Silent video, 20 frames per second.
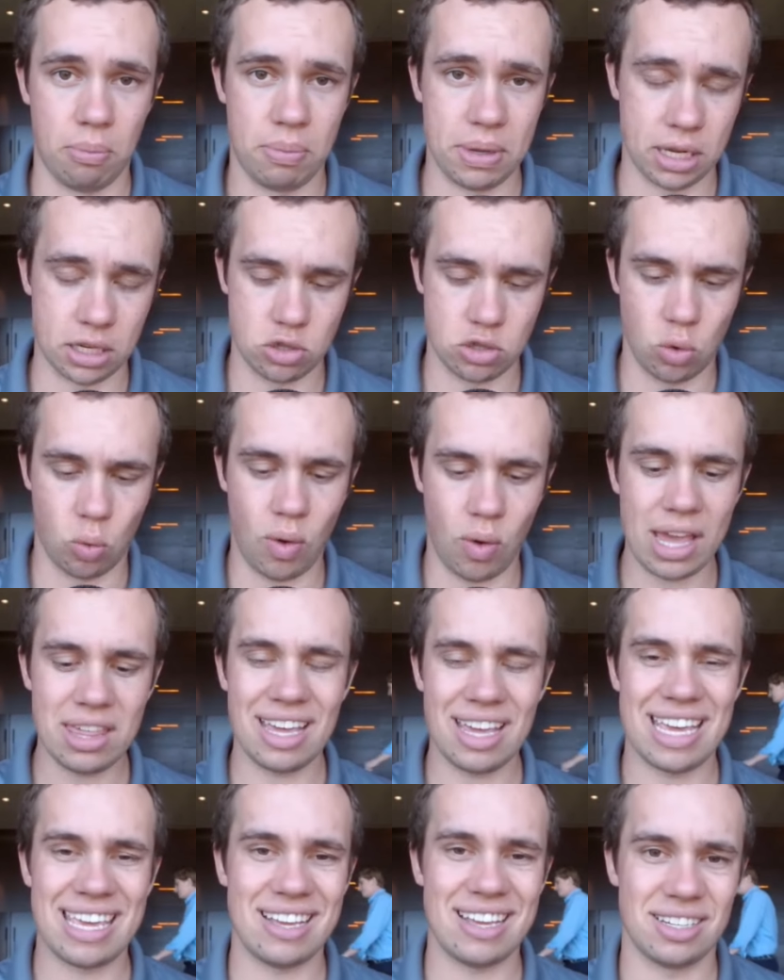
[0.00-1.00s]
Because the way
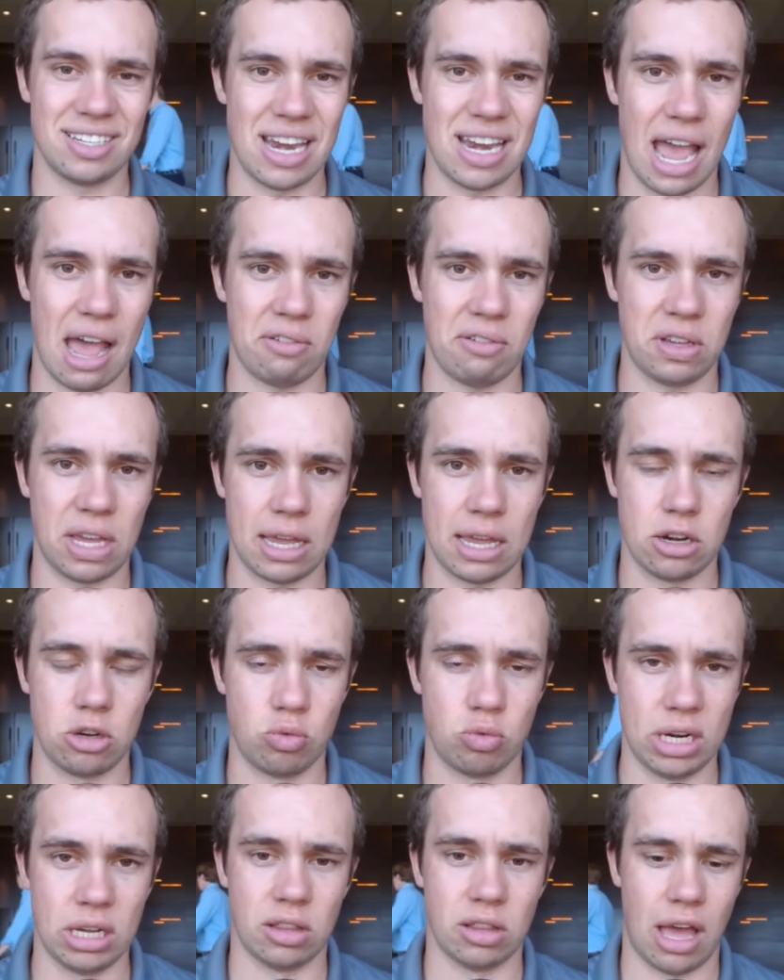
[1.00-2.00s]
that he has navigated
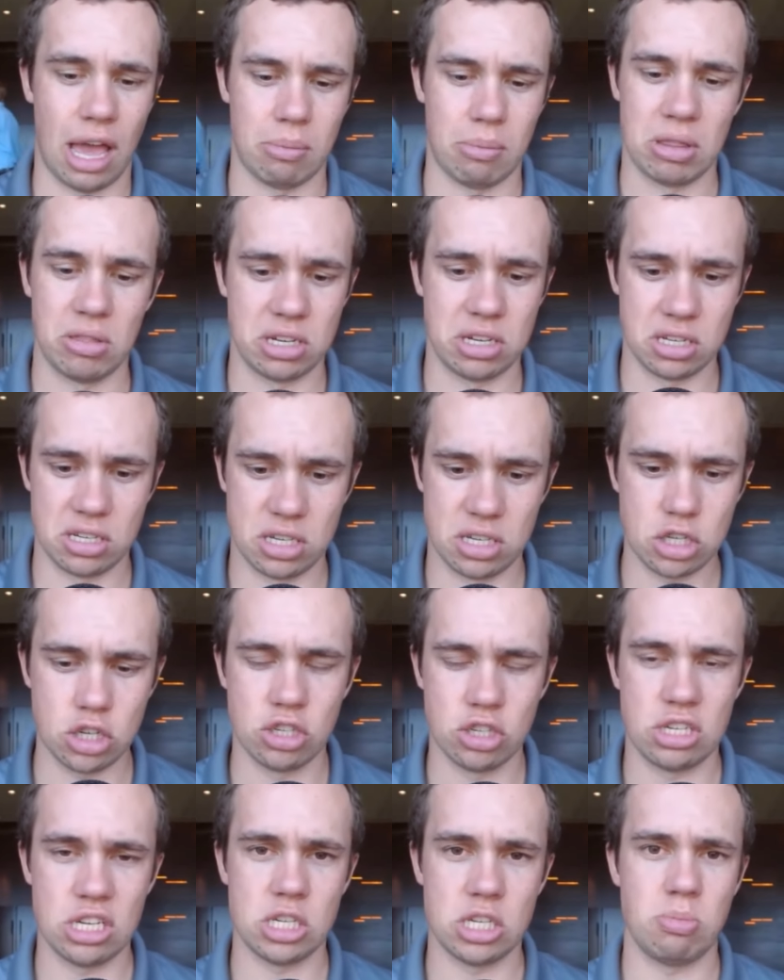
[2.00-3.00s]
realignment, the
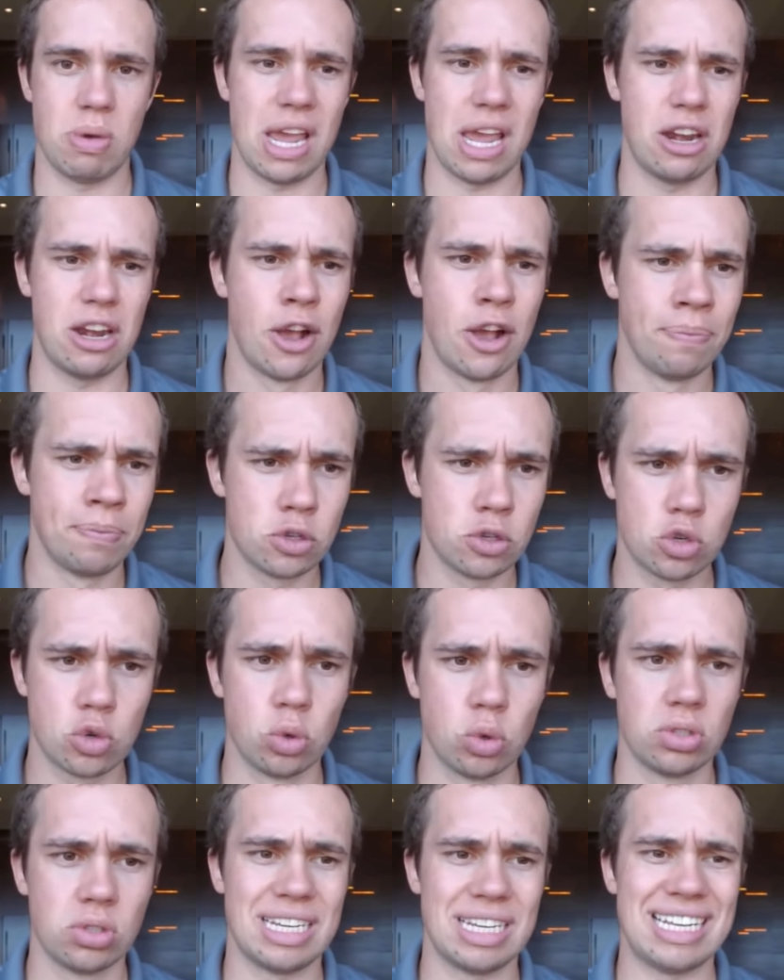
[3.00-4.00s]
decisions he's made,
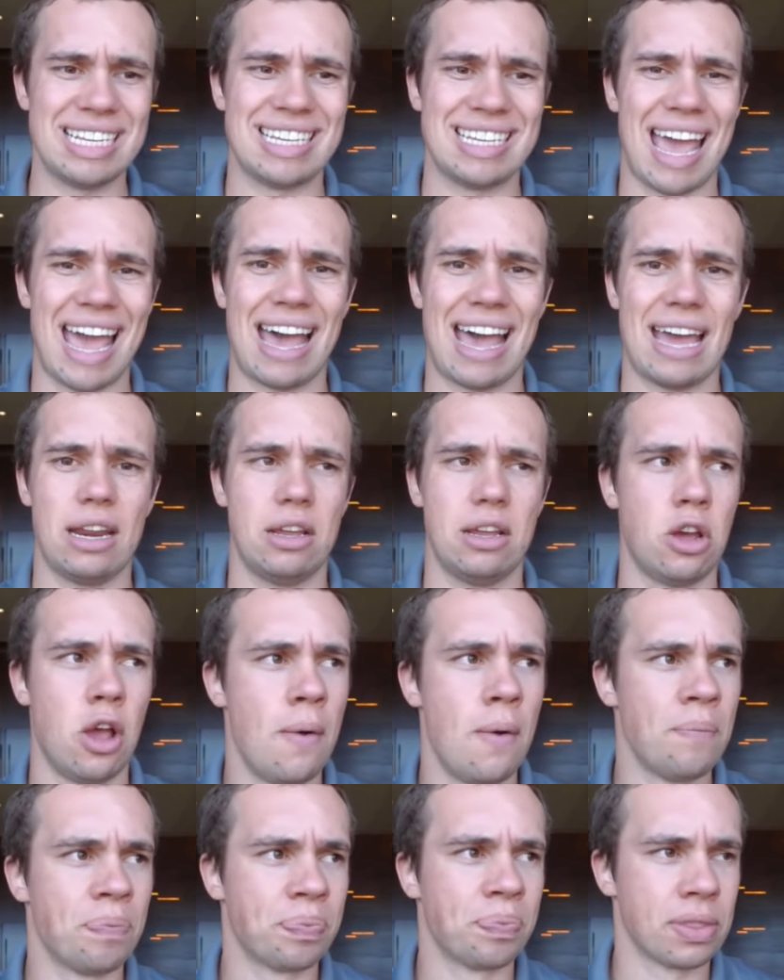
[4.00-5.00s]
schools he's added,
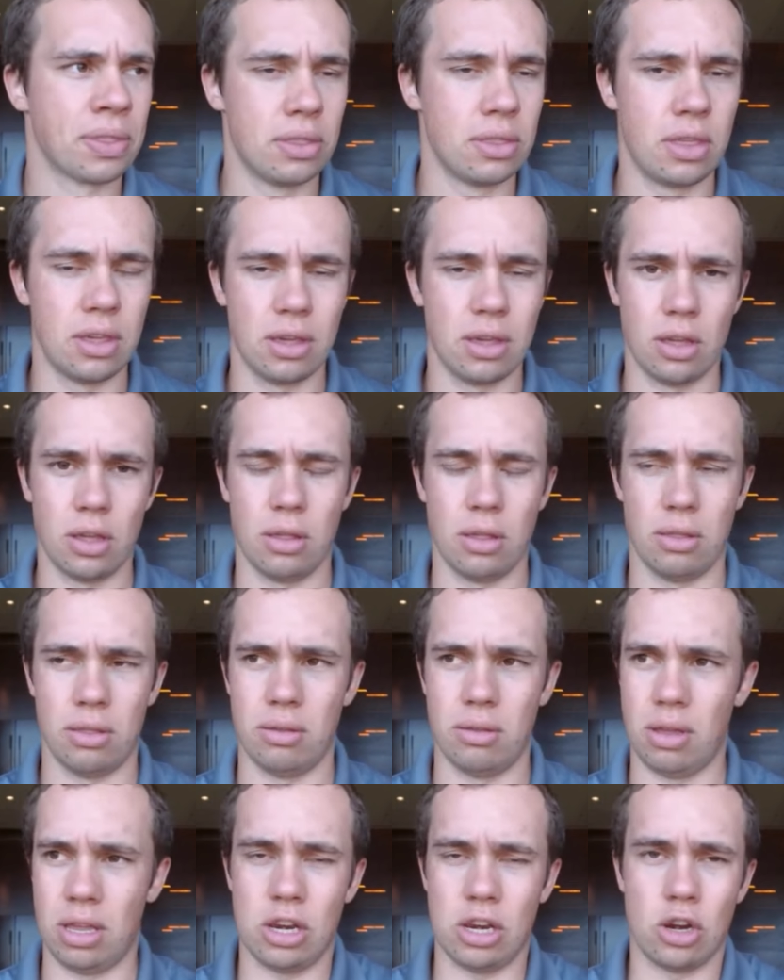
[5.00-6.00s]

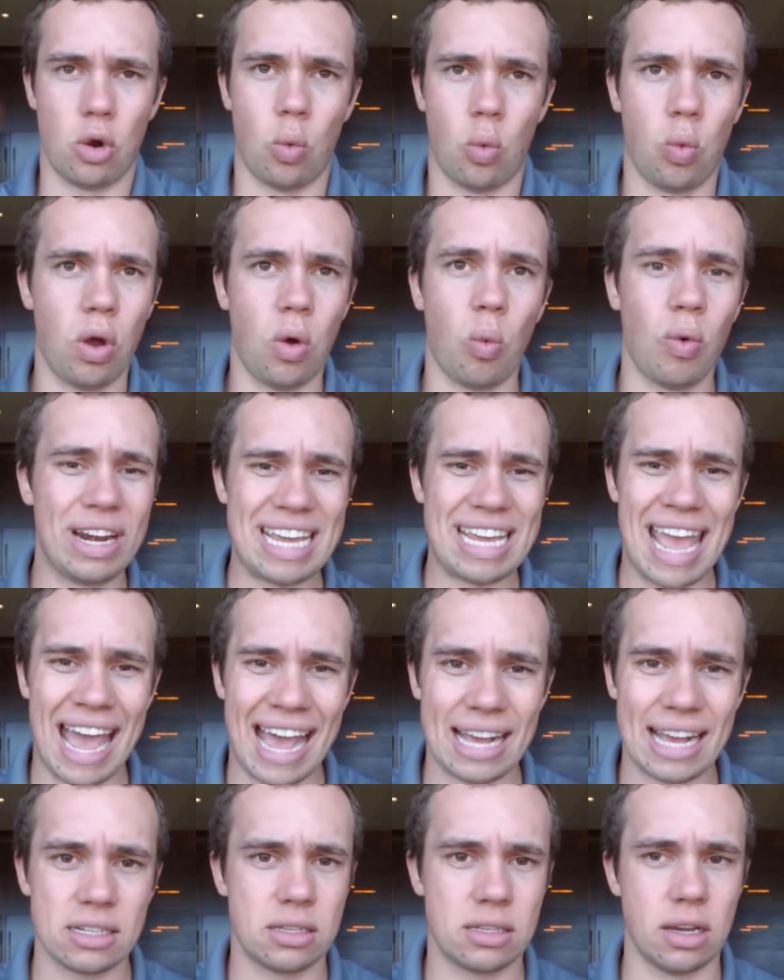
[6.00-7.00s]
the, you know, what what he
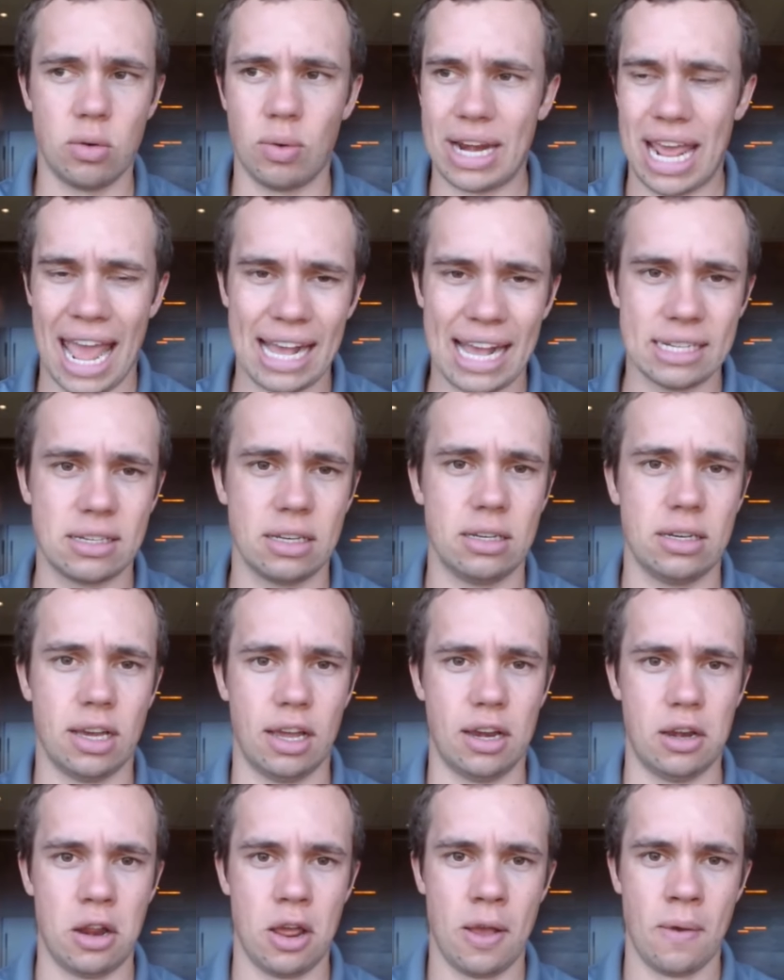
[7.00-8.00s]
has done, what he hasn't
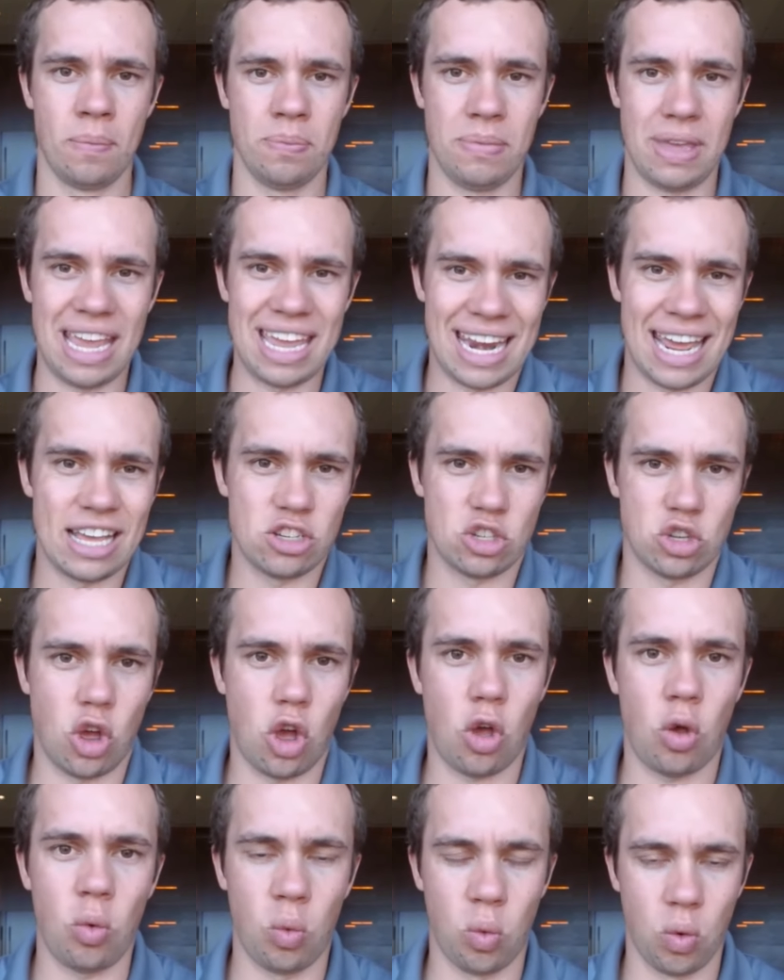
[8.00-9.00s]
done, it has
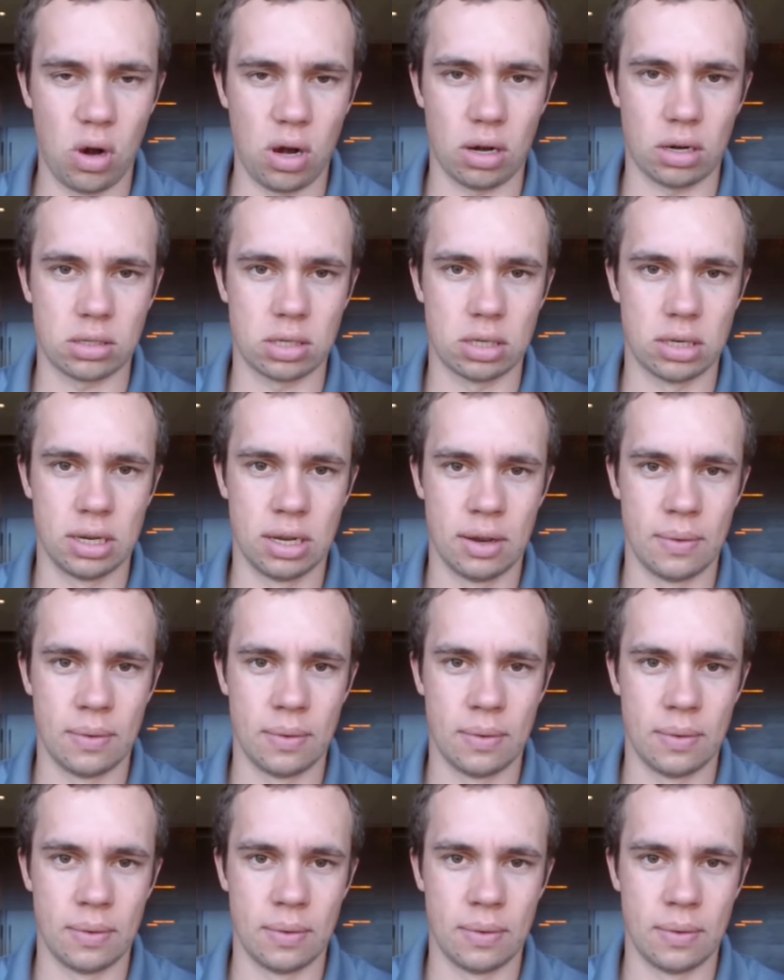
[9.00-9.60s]
all worked.